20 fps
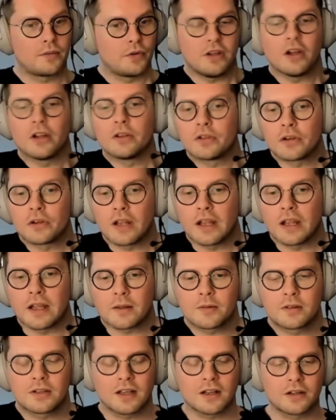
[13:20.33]
the
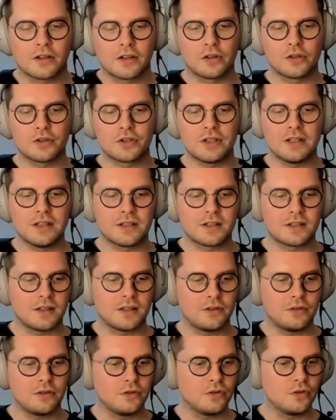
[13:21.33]
underlying technology is
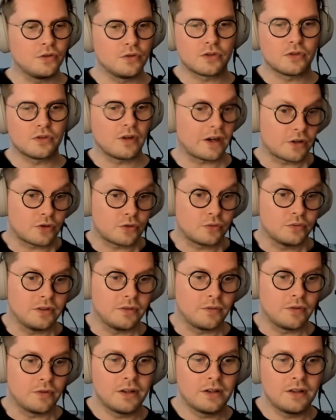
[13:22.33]
that you use to actually
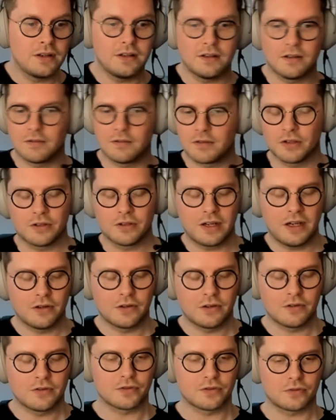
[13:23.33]
run the
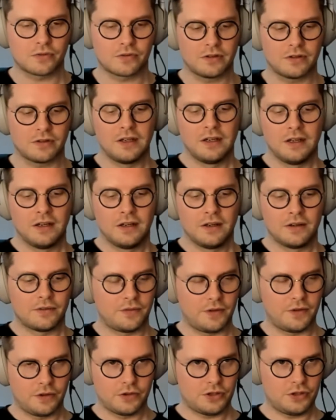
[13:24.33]
containers or
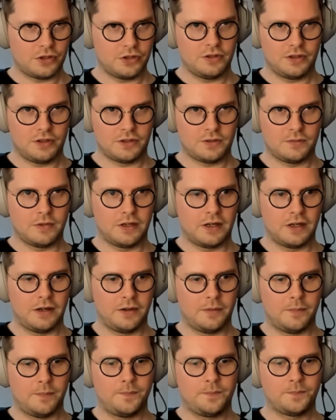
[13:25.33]
functions,
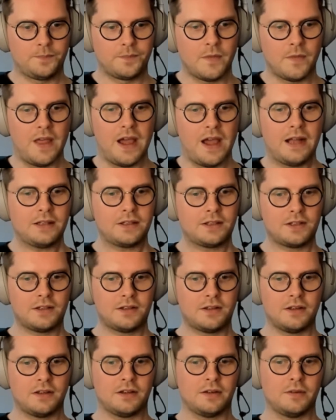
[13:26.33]
that's
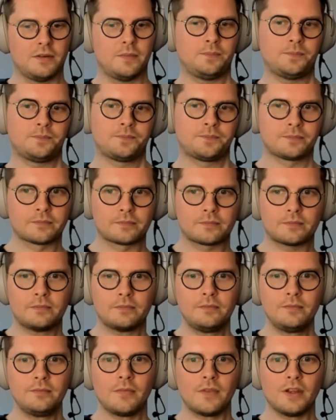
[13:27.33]
the,
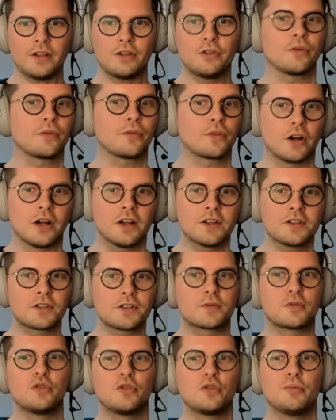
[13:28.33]
for us,
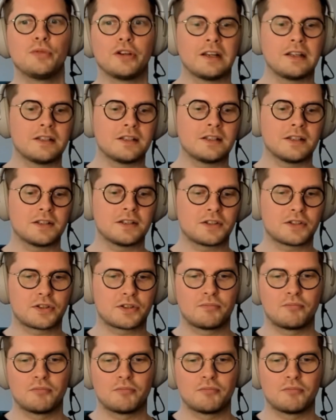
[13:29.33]
Kubernetes is